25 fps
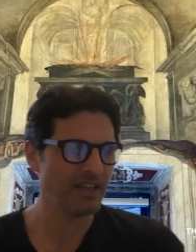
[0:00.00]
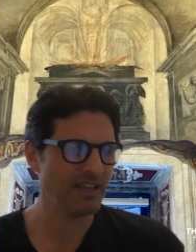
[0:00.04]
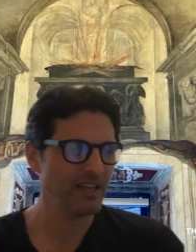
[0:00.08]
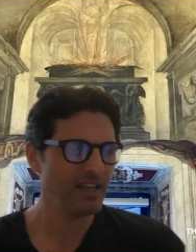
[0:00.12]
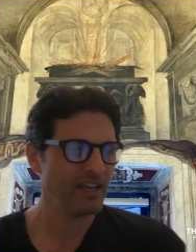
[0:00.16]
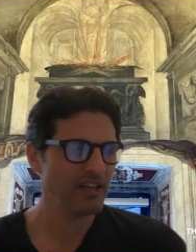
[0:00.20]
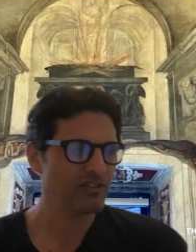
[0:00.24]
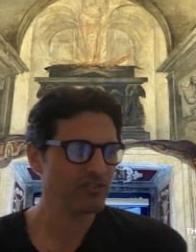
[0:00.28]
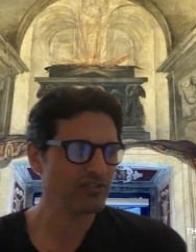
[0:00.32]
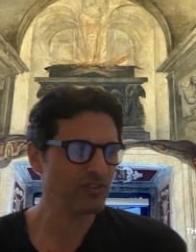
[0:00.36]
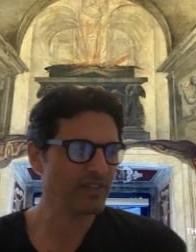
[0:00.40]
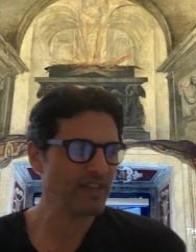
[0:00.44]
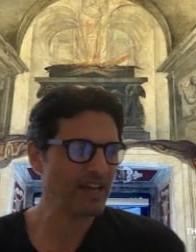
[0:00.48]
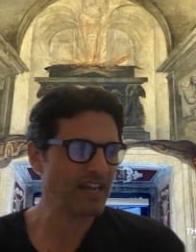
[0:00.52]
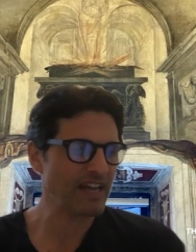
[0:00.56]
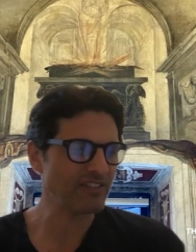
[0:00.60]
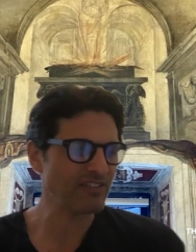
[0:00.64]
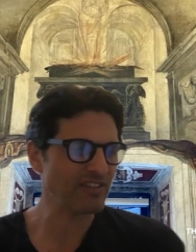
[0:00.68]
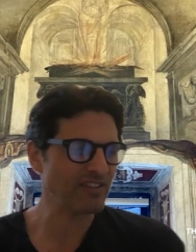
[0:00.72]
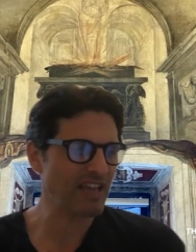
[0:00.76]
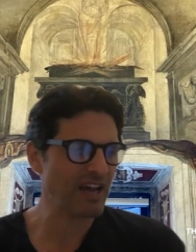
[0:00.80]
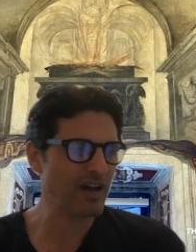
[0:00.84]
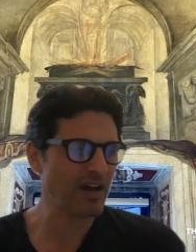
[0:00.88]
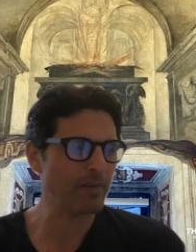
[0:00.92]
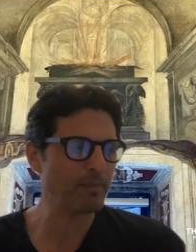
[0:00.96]
So that's
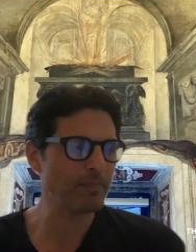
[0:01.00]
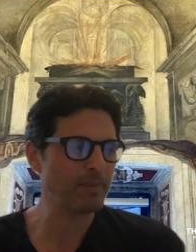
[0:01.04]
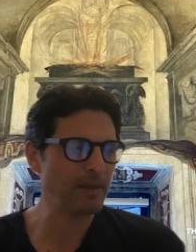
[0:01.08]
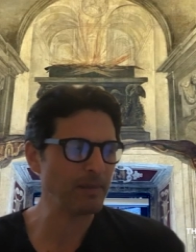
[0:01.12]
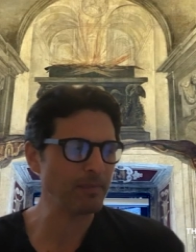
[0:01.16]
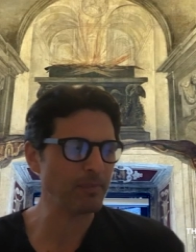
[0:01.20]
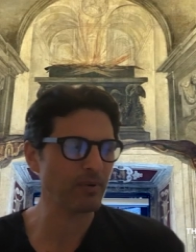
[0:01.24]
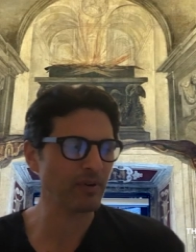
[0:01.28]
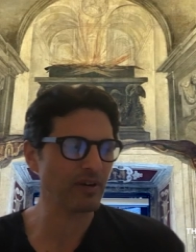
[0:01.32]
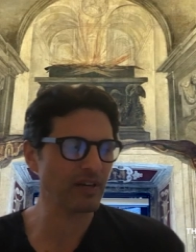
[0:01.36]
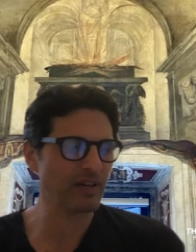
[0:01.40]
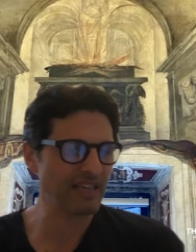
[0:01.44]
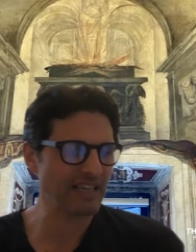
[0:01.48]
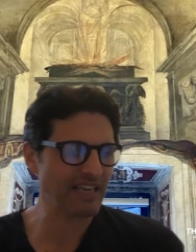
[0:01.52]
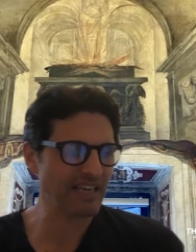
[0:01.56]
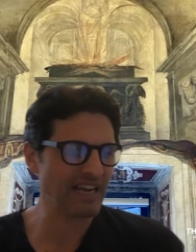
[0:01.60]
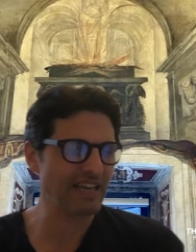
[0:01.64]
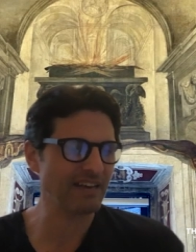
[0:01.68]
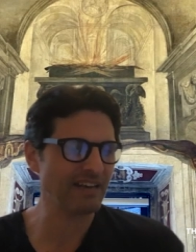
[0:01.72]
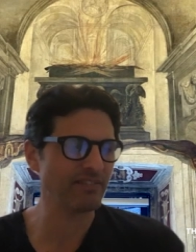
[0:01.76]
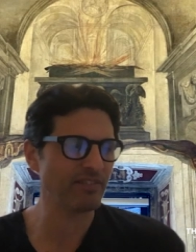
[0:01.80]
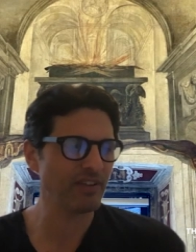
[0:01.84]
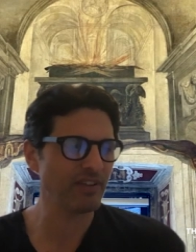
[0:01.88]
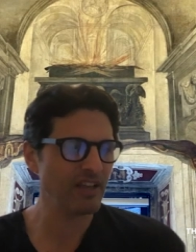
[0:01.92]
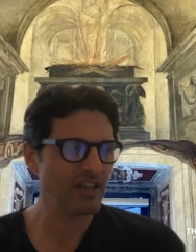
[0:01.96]
how people are going to
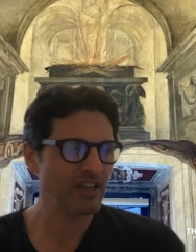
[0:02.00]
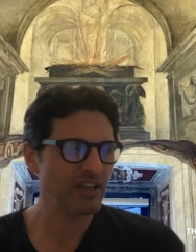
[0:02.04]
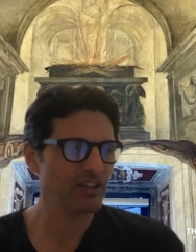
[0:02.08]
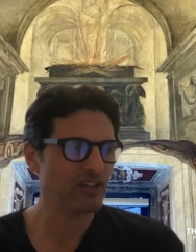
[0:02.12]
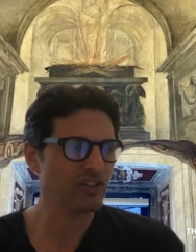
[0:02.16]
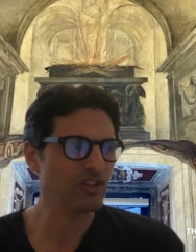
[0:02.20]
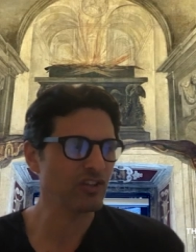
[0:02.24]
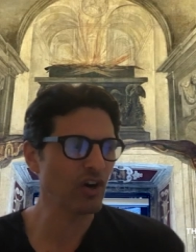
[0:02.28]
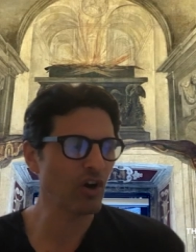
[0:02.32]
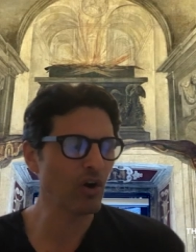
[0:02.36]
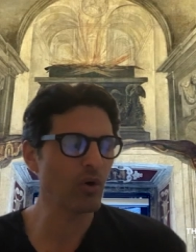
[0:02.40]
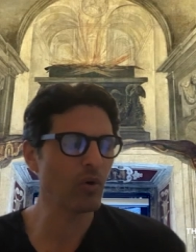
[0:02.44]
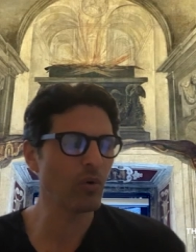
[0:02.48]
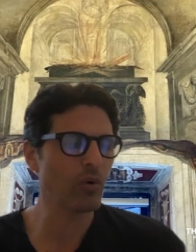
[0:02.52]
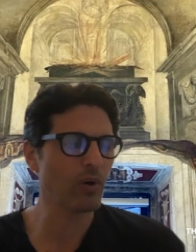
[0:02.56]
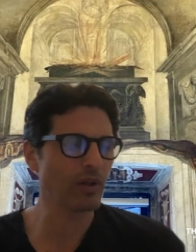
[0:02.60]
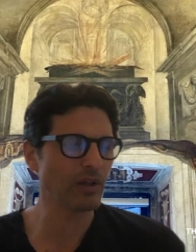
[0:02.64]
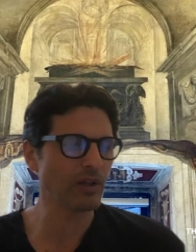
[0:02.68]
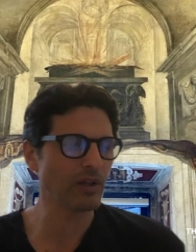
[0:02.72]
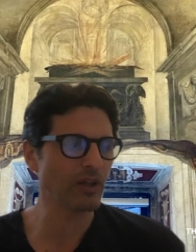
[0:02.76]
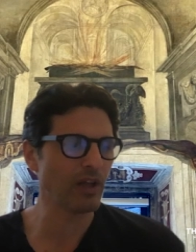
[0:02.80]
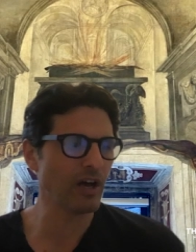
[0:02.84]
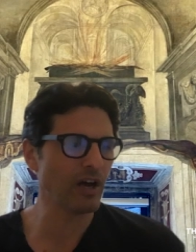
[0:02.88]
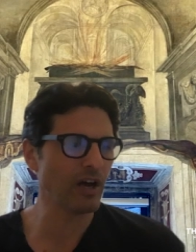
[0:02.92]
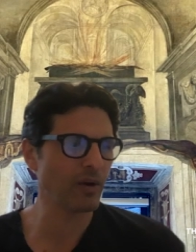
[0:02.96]
kind of go
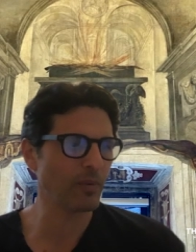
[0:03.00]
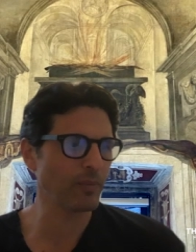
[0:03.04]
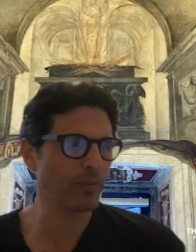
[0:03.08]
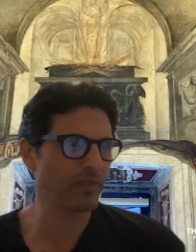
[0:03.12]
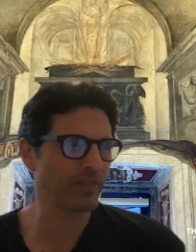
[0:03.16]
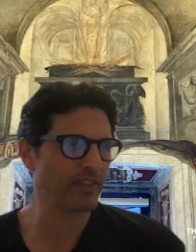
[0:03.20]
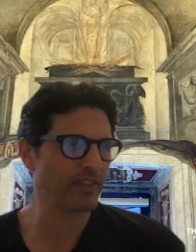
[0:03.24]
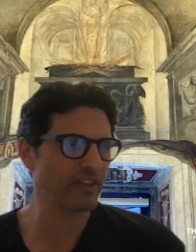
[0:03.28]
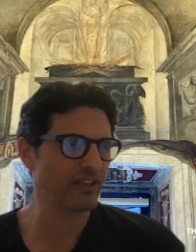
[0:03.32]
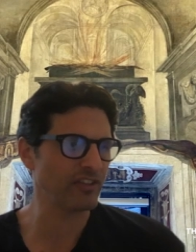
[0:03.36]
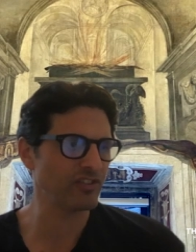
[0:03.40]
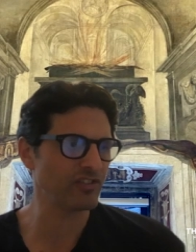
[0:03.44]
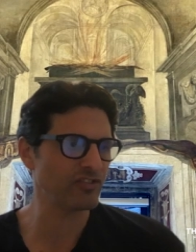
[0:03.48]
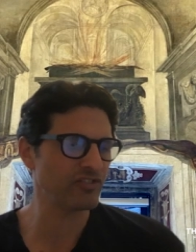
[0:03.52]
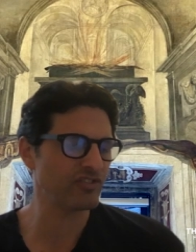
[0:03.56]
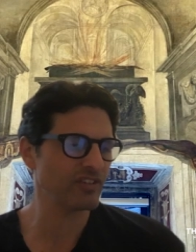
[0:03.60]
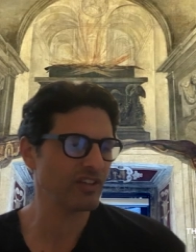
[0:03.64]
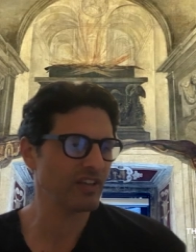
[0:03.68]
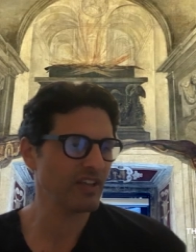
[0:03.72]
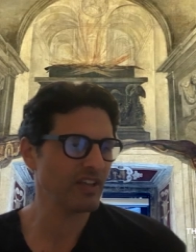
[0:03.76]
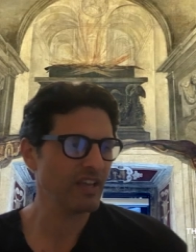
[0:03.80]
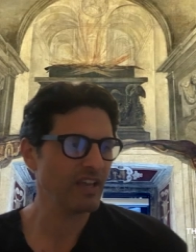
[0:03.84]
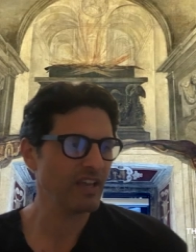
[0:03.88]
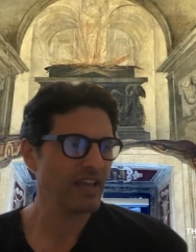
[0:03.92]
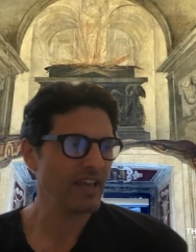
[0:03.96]
along with this
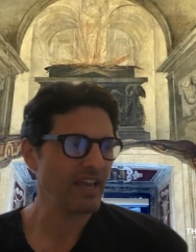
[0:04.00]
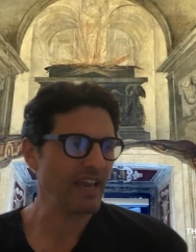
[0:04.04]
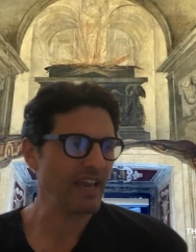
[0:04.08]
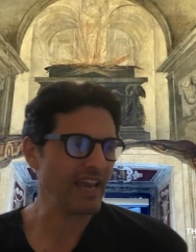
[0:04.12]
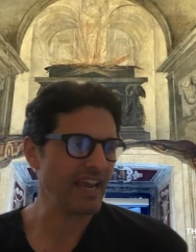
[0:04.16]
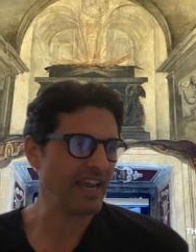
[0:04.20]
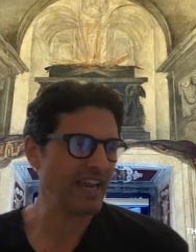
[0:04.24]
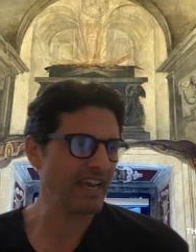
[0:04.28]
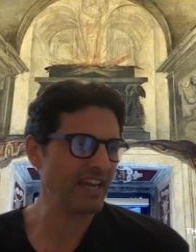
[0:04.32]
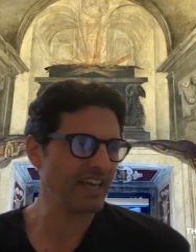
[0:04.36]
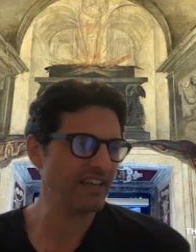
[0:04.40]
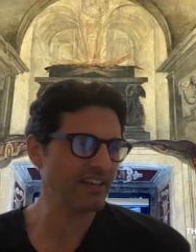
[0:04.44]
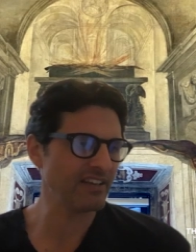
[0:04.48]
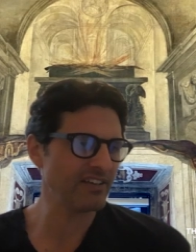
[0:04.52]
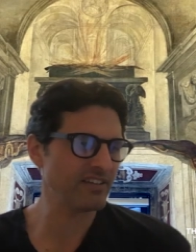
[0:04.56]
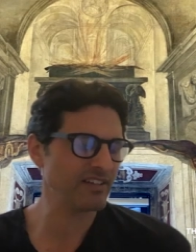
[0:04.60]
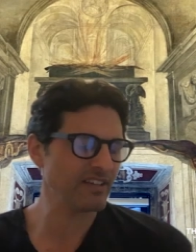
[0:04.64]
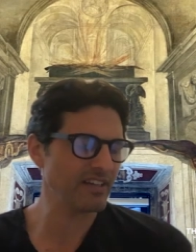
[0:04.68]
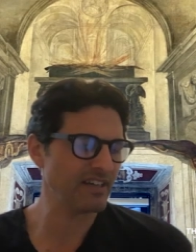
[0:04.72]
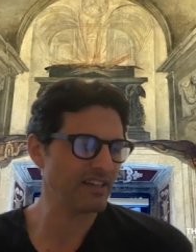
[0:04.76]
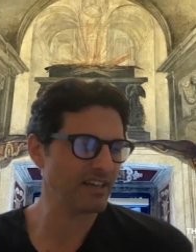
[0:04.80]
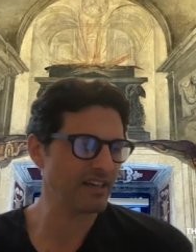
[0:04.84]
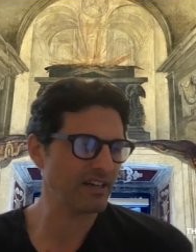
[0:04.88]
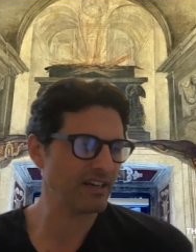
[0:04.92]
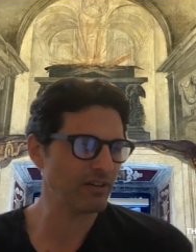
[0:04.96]
and
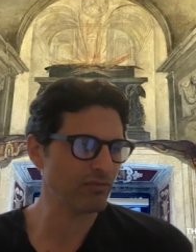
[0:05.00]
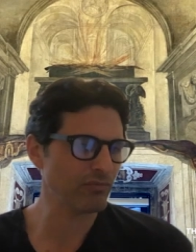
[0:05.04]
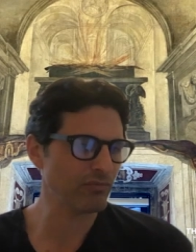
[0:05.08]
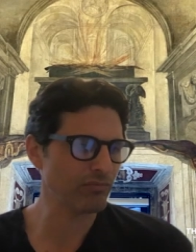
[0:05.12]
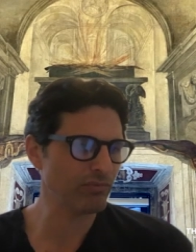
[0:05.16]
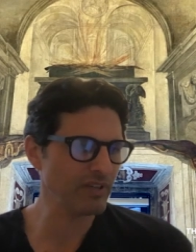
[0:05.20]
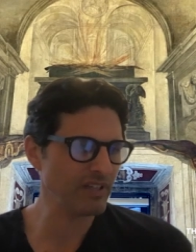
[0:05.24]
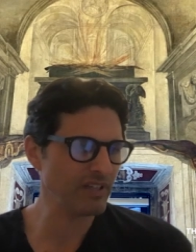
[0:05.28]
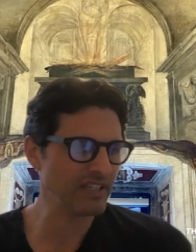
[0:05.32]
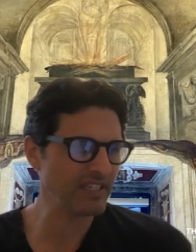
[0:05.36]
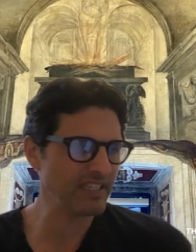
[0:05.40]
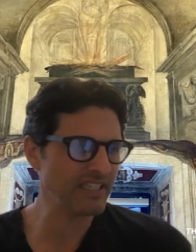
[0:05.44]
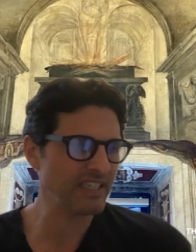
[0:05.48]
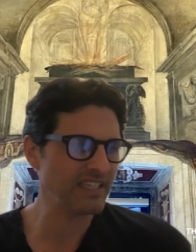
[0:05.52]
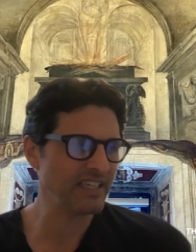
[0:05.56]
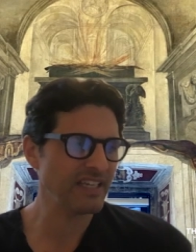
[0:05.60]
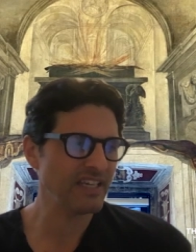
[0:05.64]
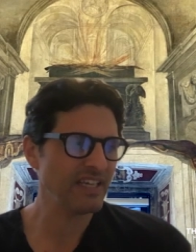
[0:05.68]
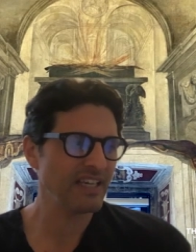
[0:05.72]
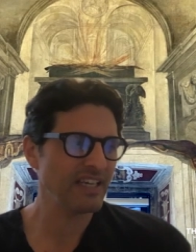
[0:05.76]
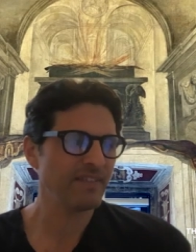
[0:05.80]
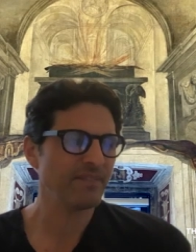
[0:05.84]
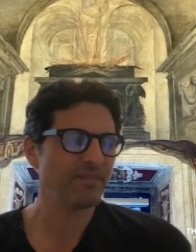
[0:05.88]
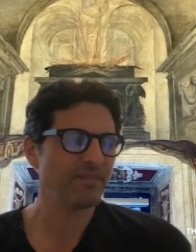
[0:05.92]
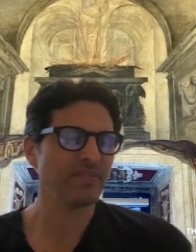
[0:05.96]

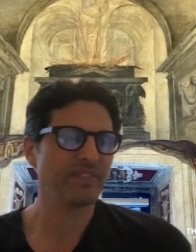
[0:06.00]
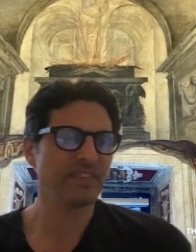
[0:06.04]
really,